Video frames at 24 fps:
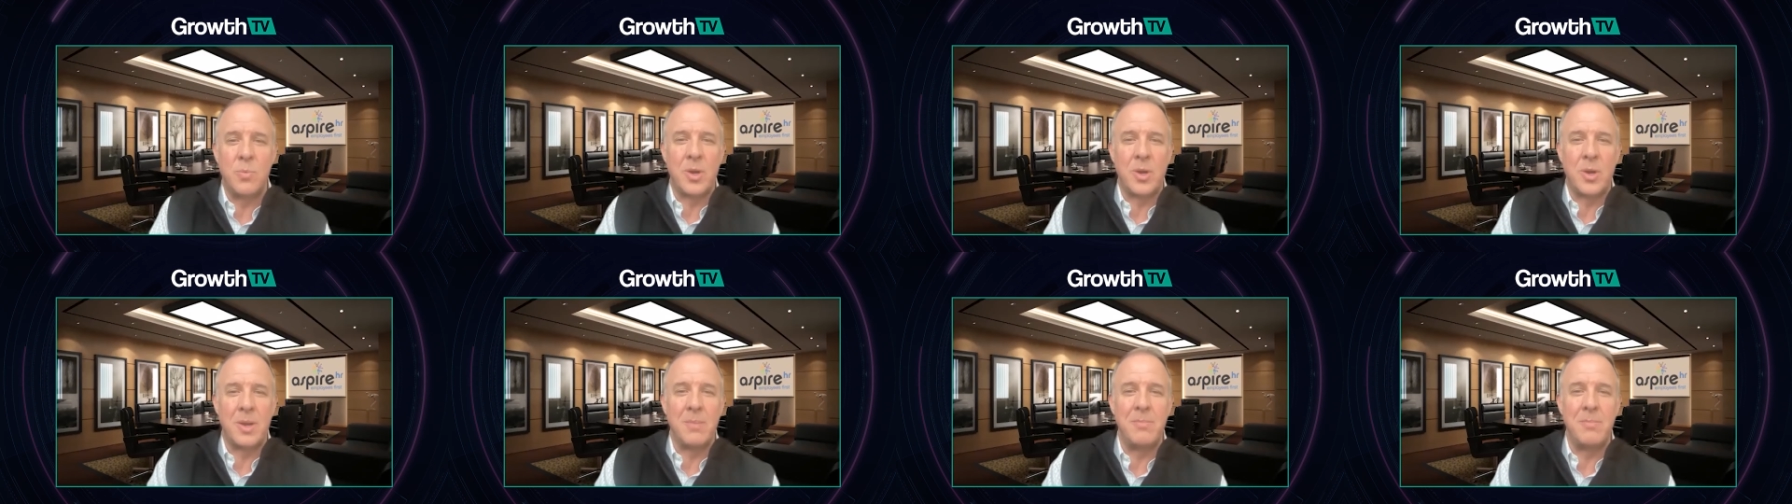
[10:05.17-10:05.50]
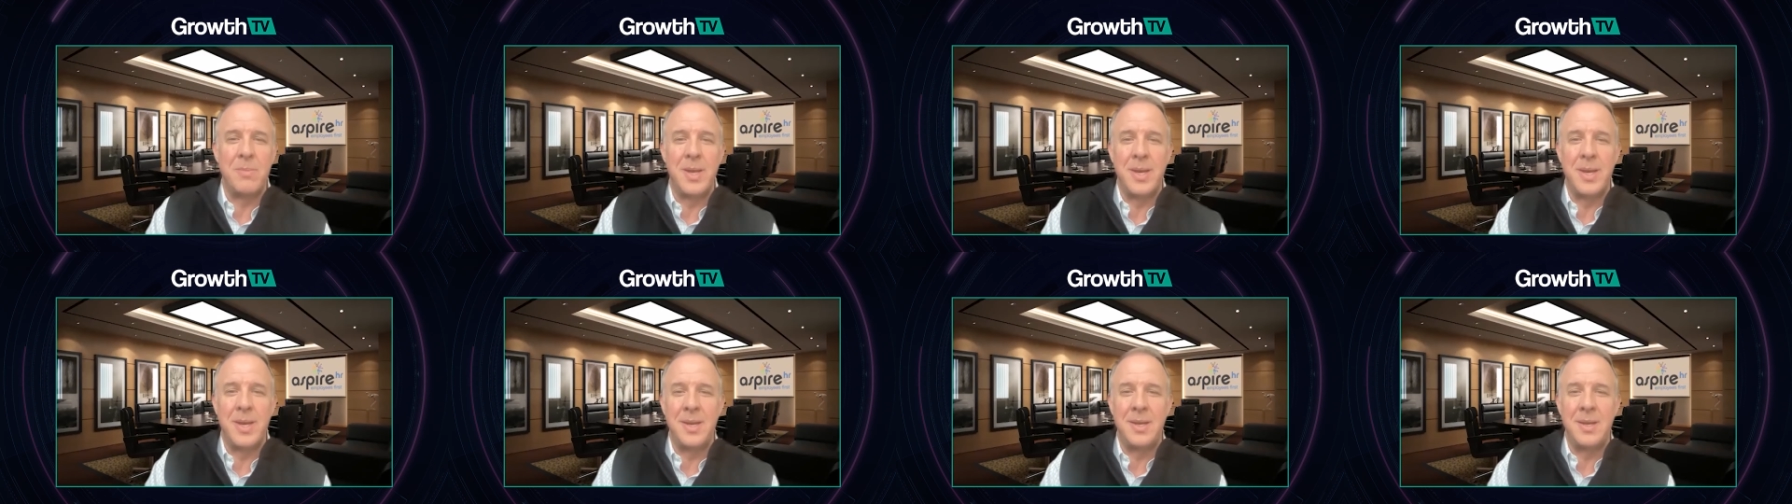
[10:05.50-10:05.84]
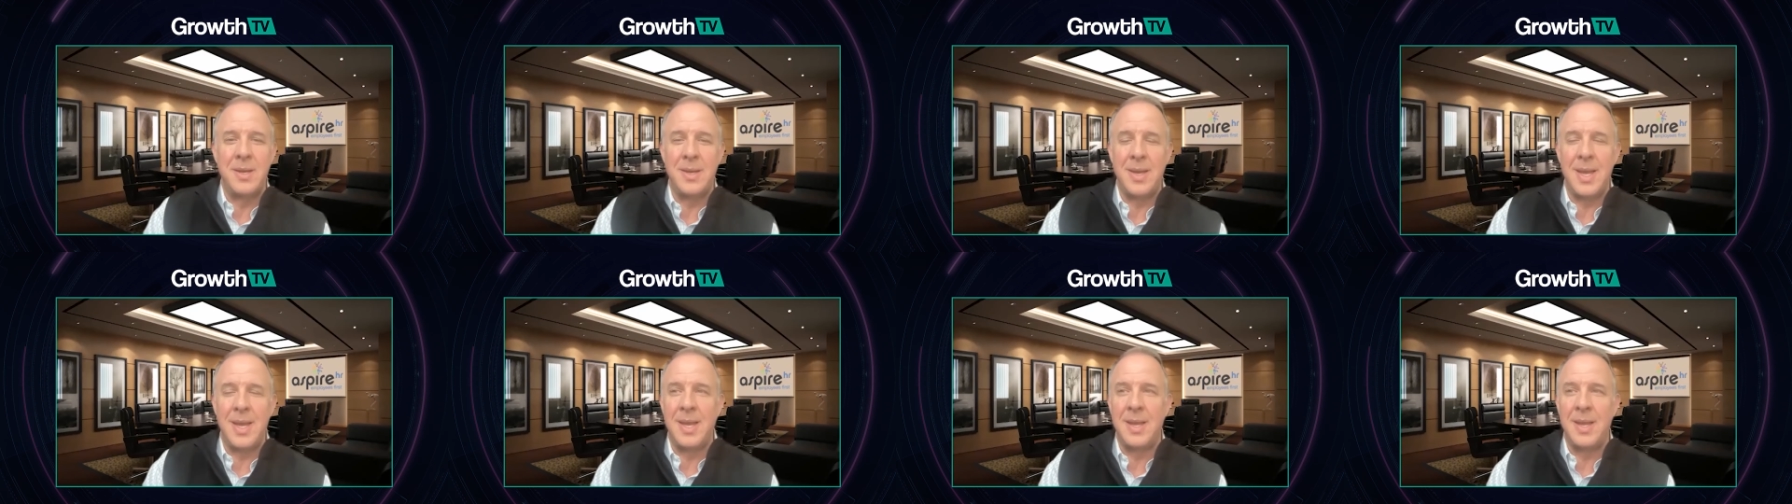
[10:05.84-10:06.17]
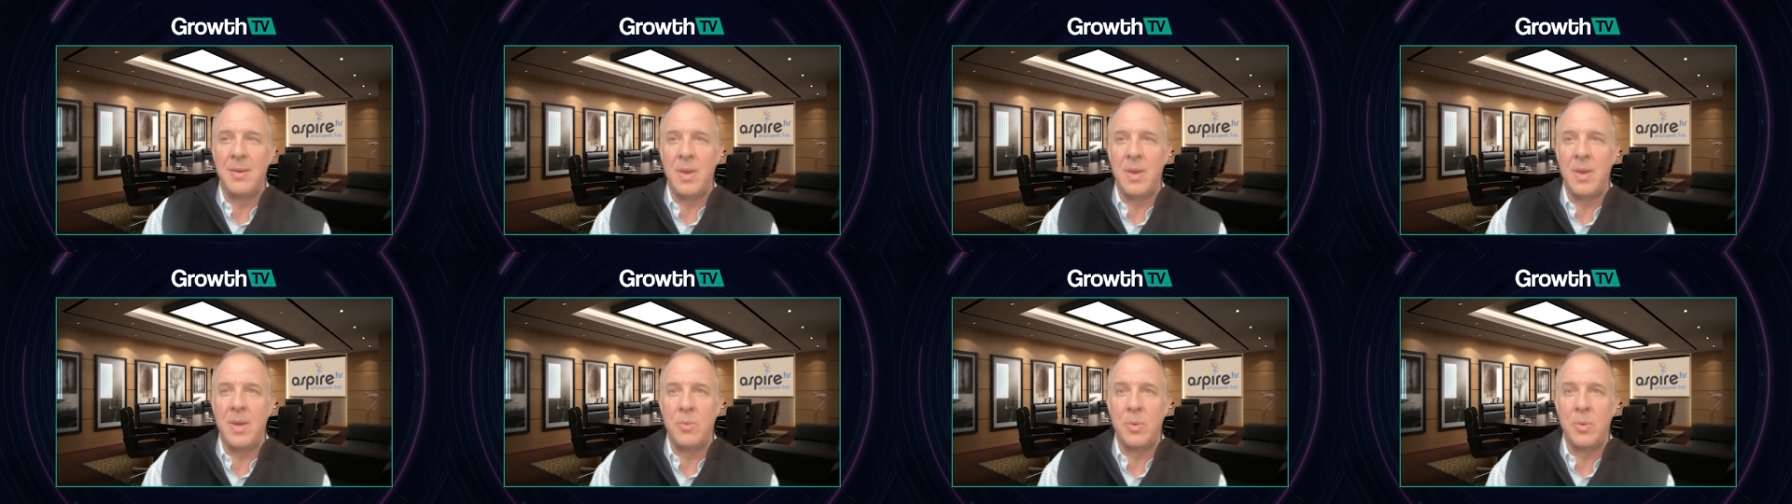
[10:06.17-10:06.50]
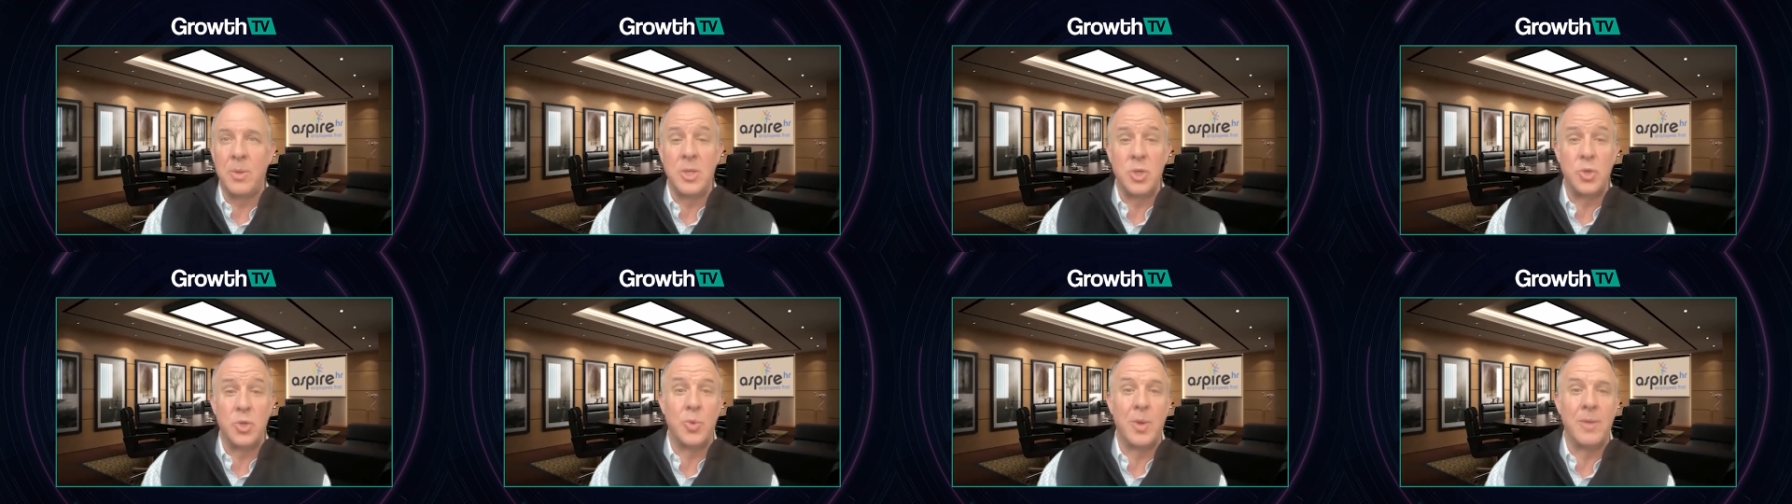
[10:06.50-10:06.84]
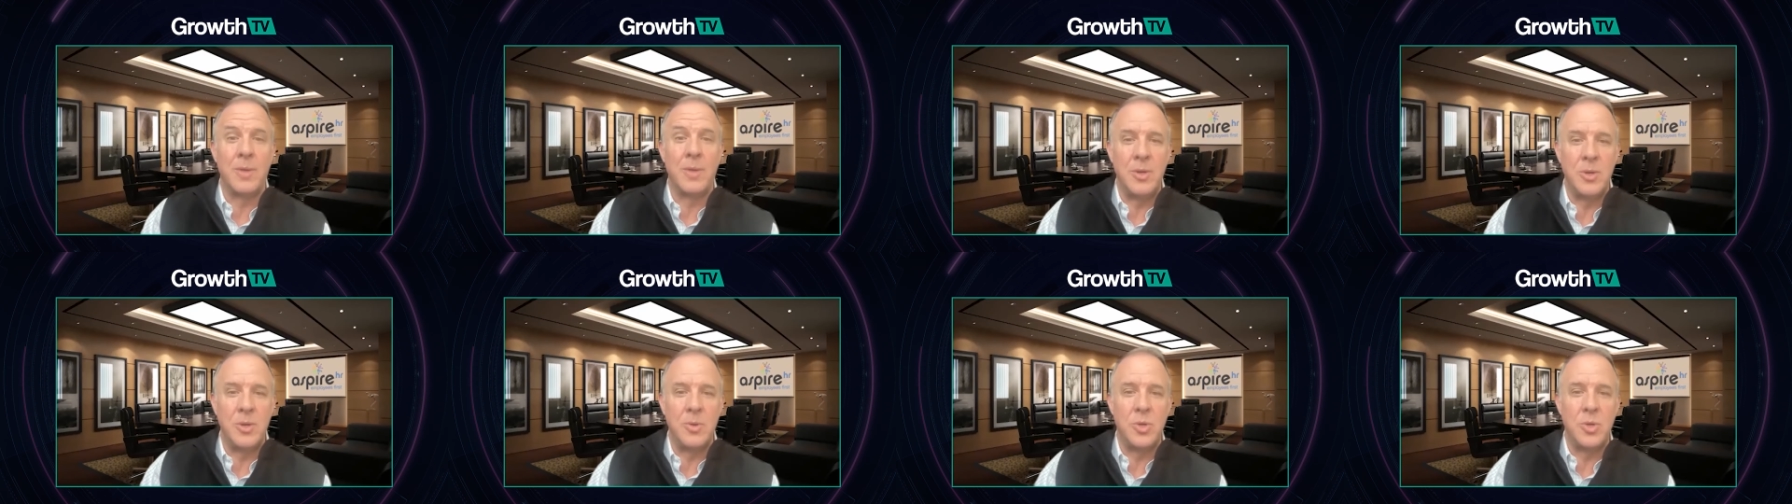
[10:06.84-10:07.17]
We're committed and, and really
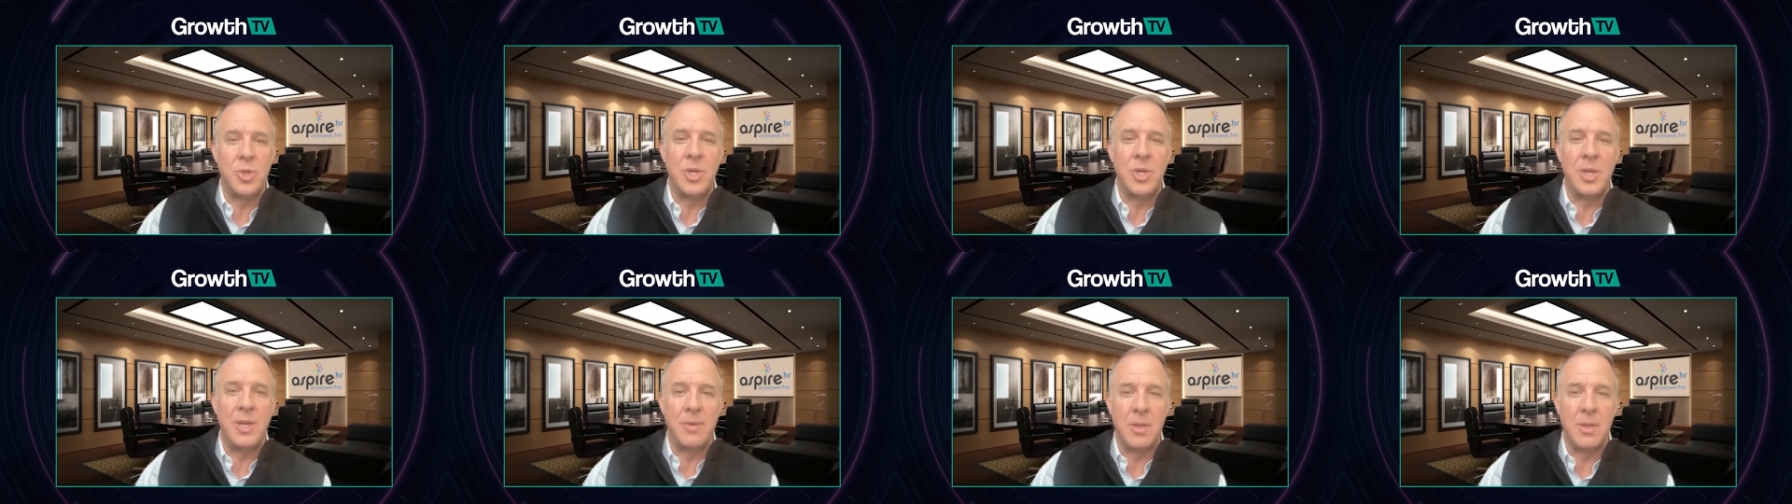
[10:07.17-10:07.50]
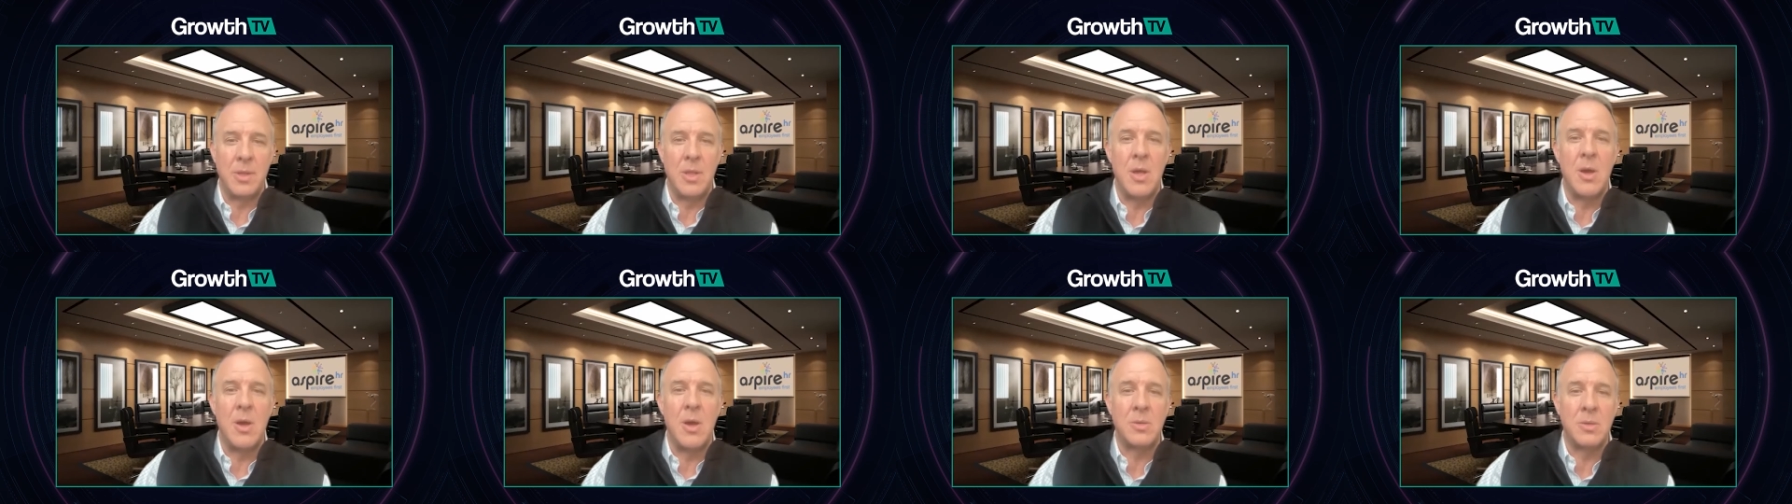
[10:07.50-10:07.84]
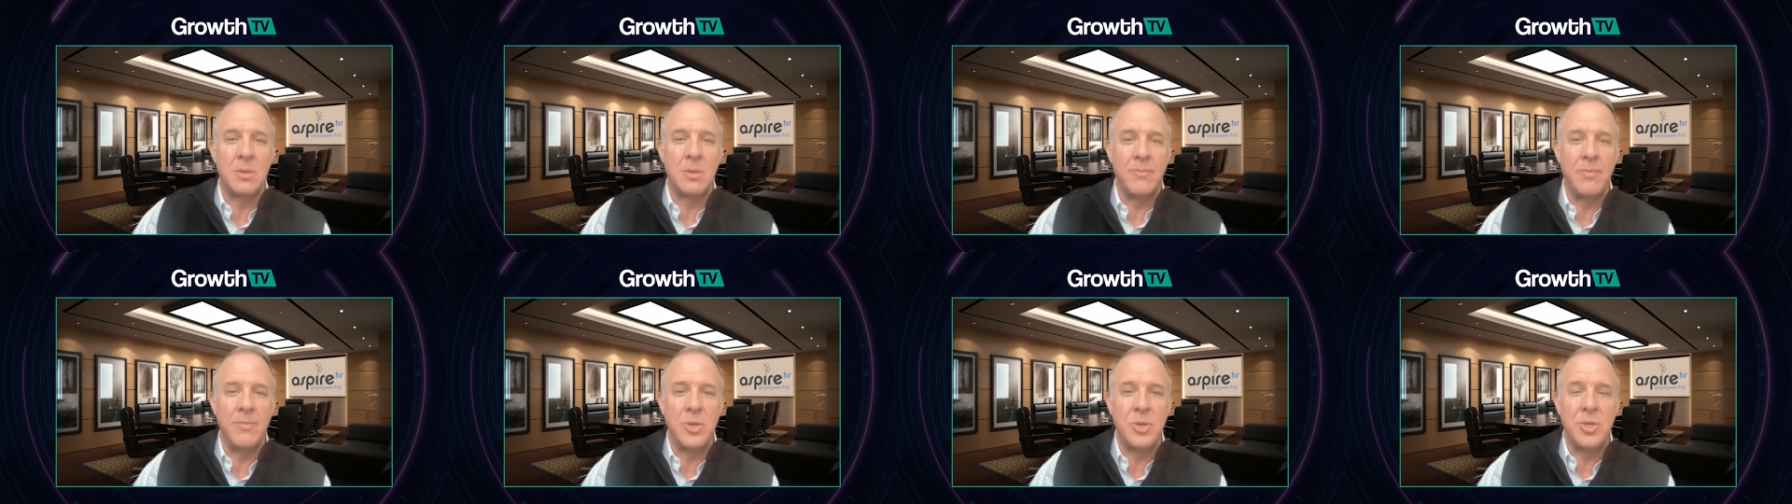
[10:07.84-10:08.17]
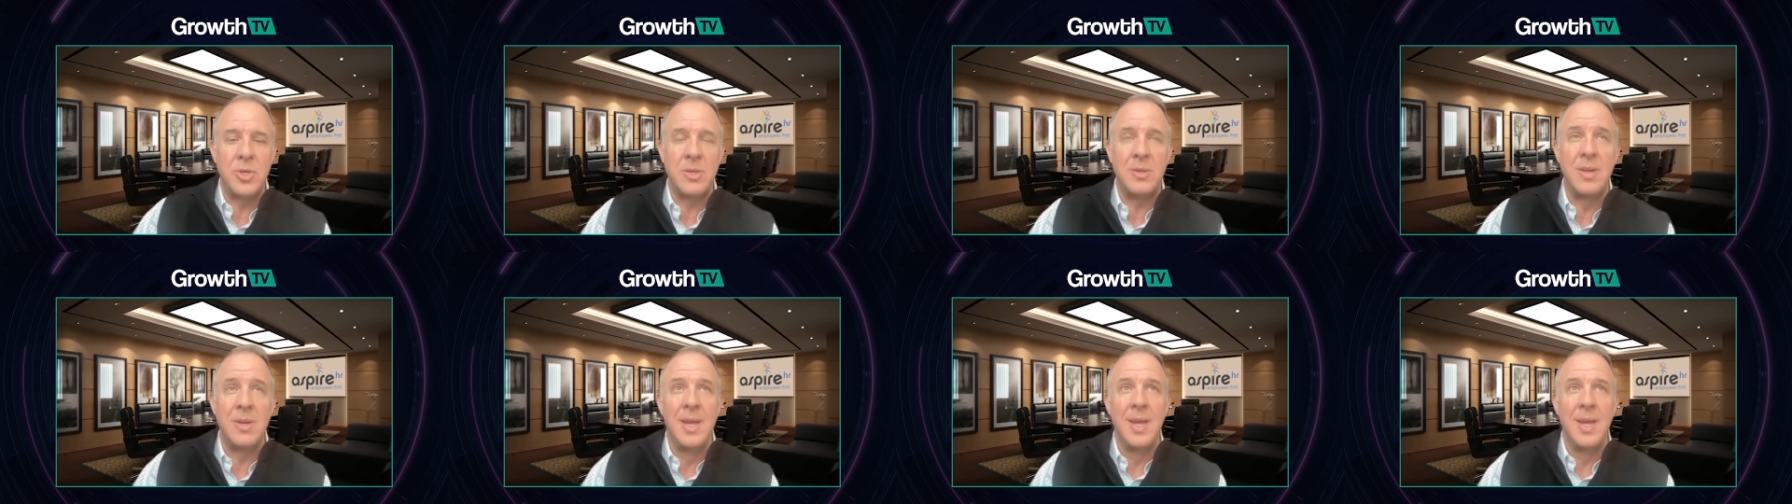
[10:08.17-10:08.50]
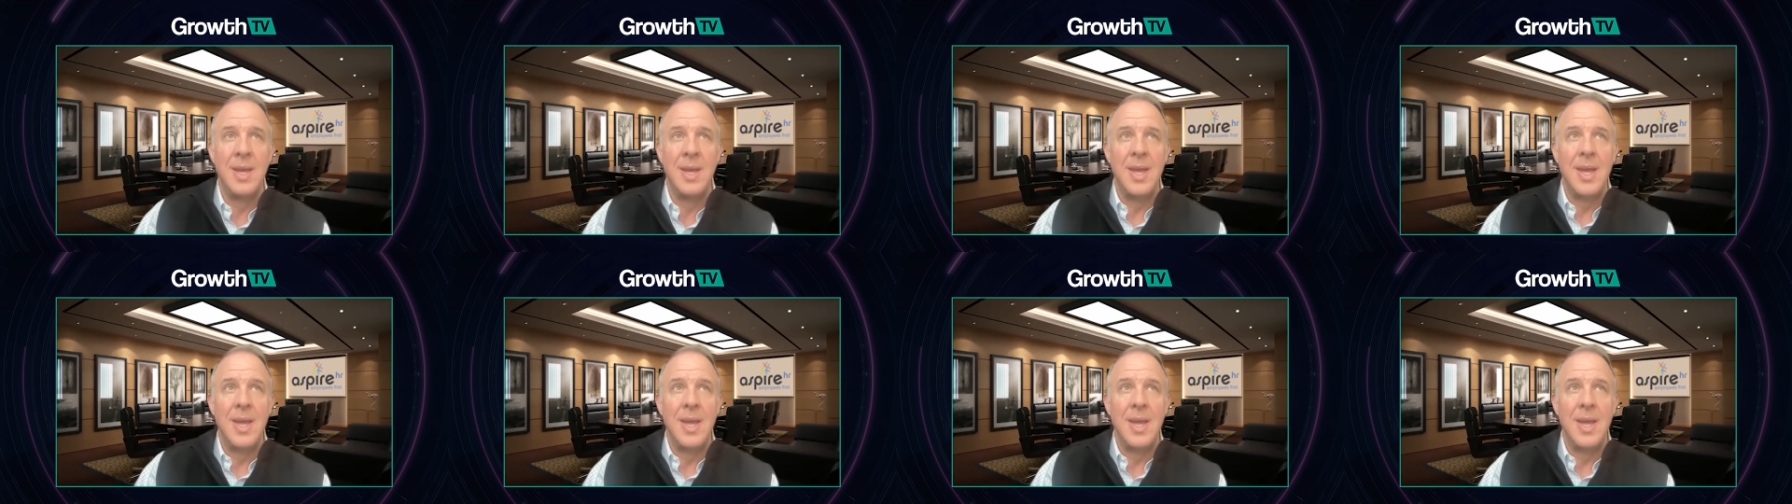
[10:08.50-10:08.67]
driven to achieve a long term vision.